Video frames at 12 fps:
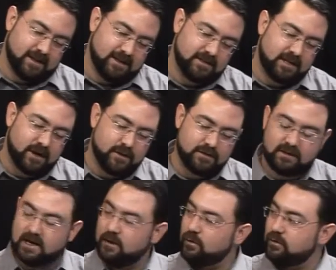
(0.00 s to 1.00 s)
is going to
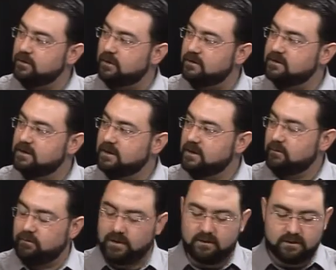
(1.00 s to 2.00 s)
go or not. Yep.
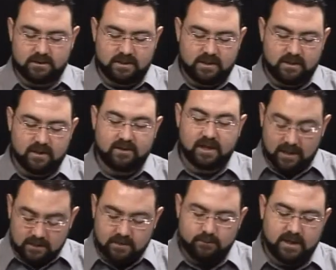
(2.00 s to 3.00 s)
Because the
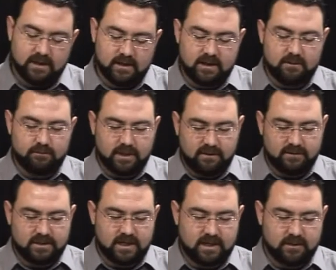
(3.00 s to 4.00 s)
independent MP
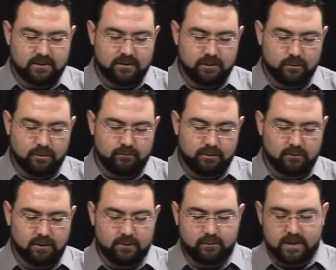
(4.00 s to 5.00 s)
for Te Atatū would
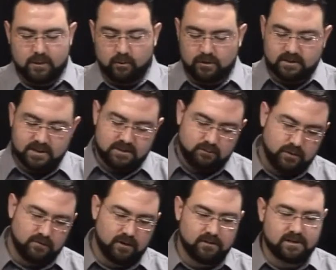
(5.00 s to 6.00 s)
probably be wanting to
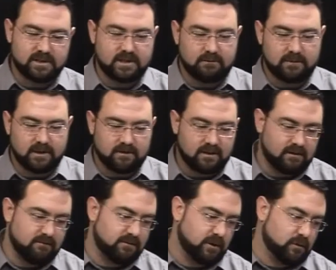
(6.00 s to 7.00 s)
move on to something that
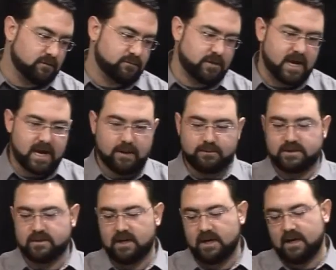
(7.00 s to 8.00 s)
involves perhaps